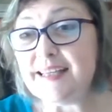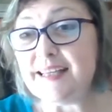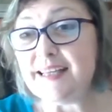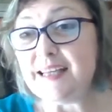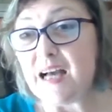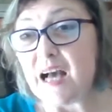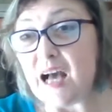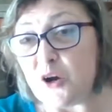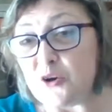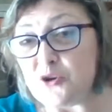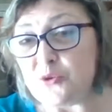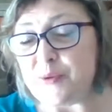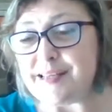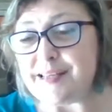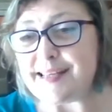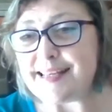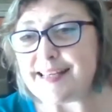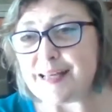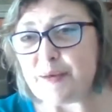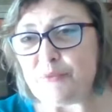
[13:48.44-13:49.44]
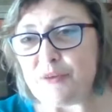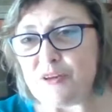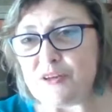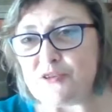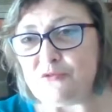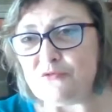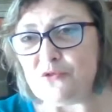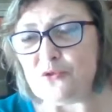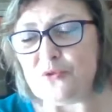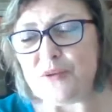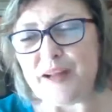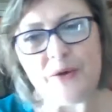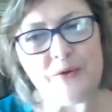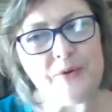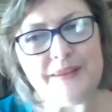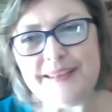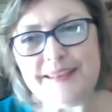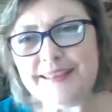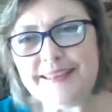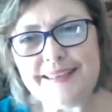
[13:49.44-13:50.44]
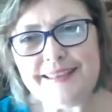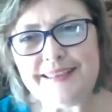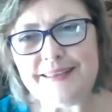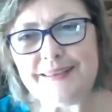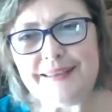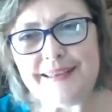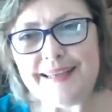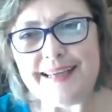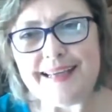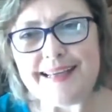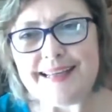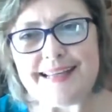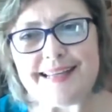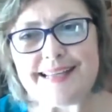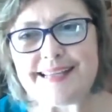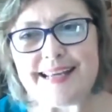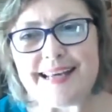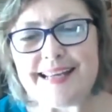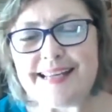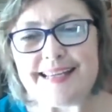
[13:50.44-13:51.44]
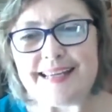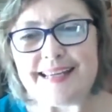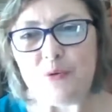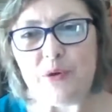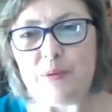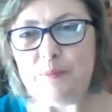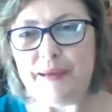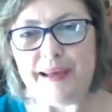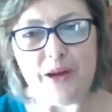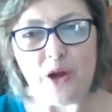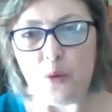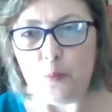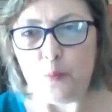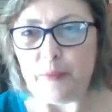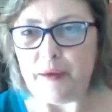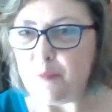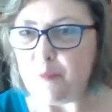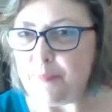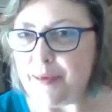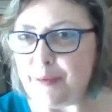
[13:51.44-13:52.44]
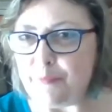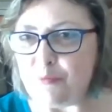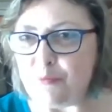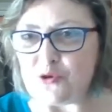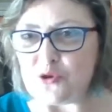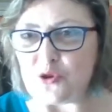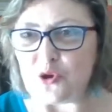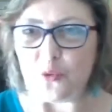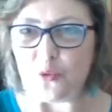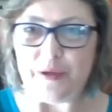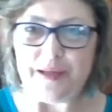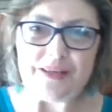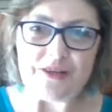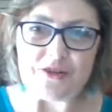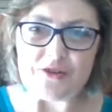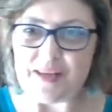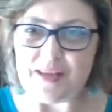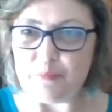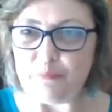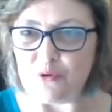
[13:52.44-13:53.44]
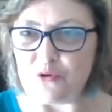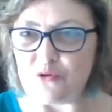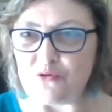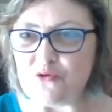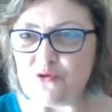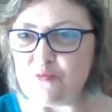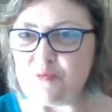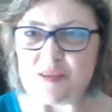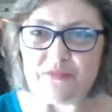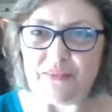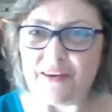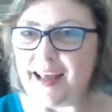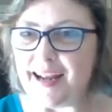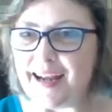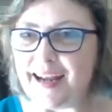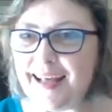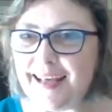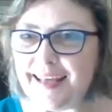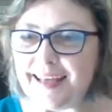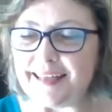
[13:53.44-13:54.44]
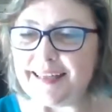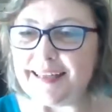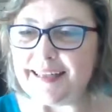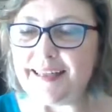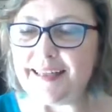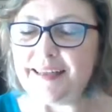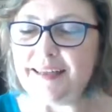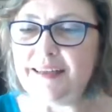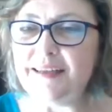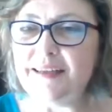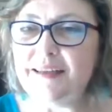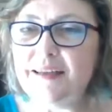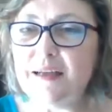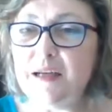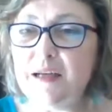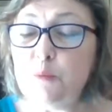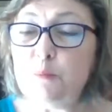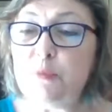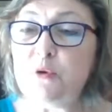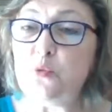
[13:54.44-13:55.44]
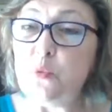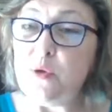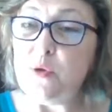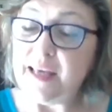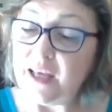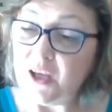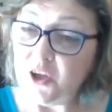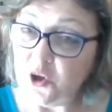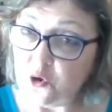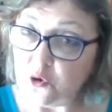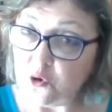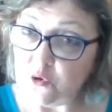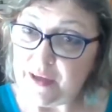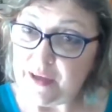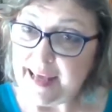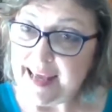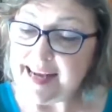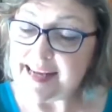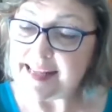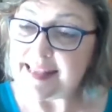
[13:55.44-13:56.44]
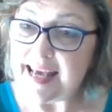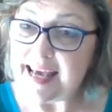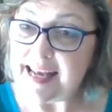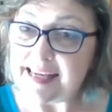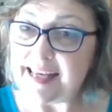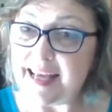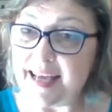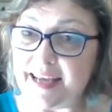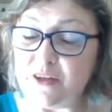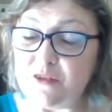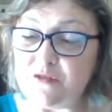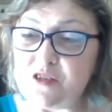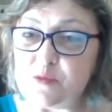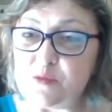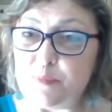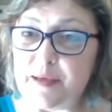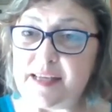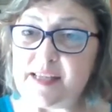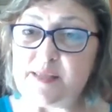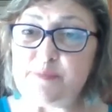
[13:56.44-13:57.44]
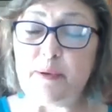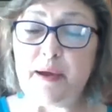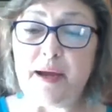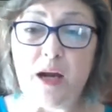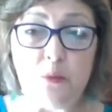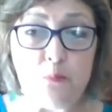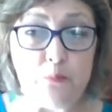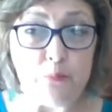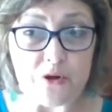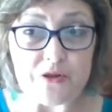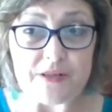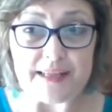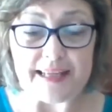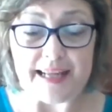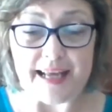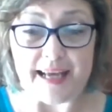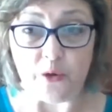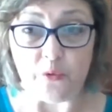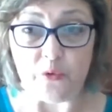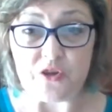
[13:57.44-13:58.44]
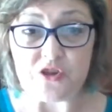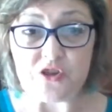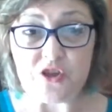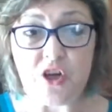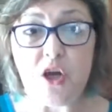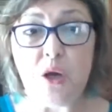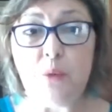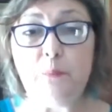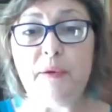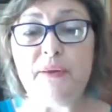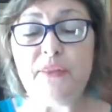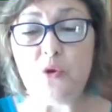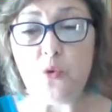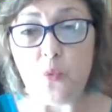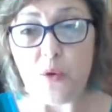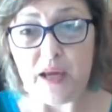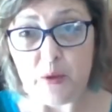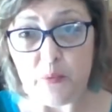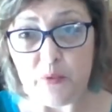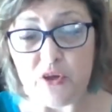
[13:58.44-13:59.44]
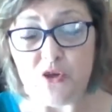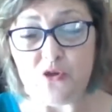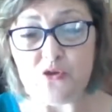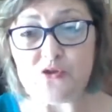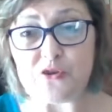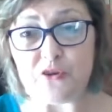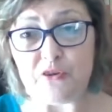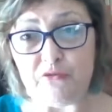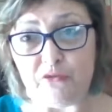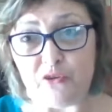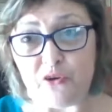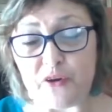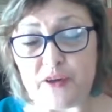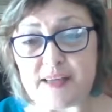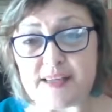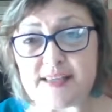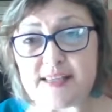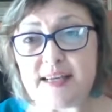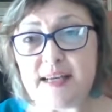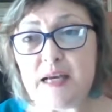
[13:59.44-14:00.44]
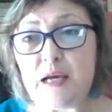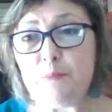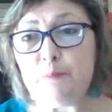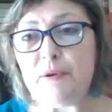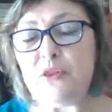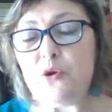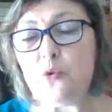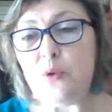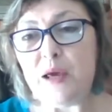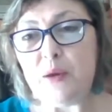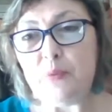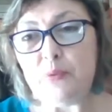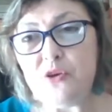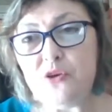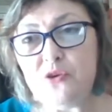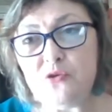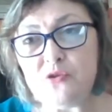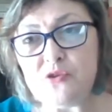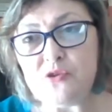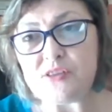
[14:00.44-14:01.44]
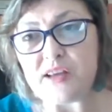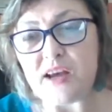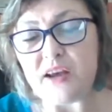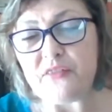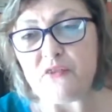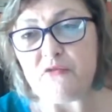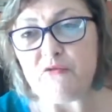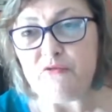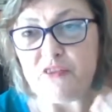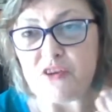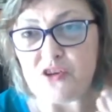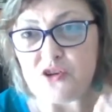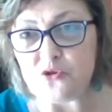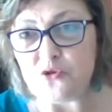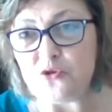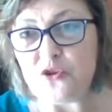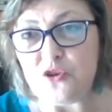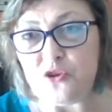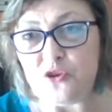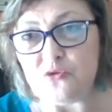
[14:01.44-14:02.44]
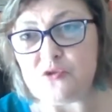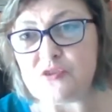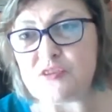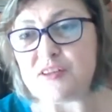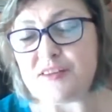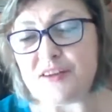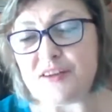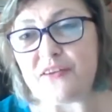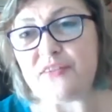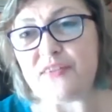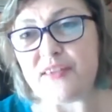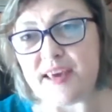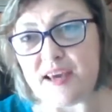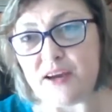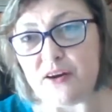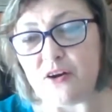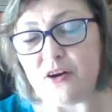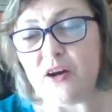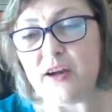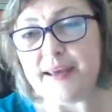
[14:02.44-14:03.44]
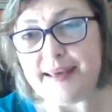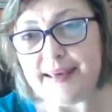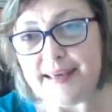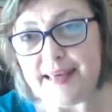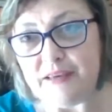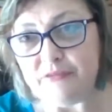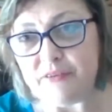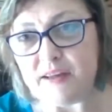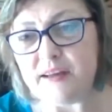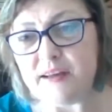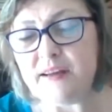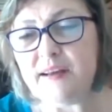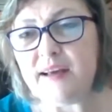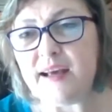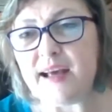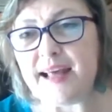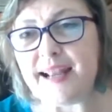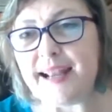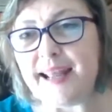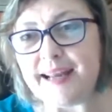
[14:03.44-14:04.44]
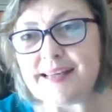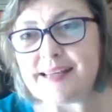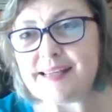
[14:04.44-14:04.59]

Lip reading: How do we set up the interview? Now, in this setting, we may not be able to go into separate rooms. It's very unlikely. But we can create that kind of space by our body language, by the way we use our voice, by the way we use the visual cues that are there. Even a light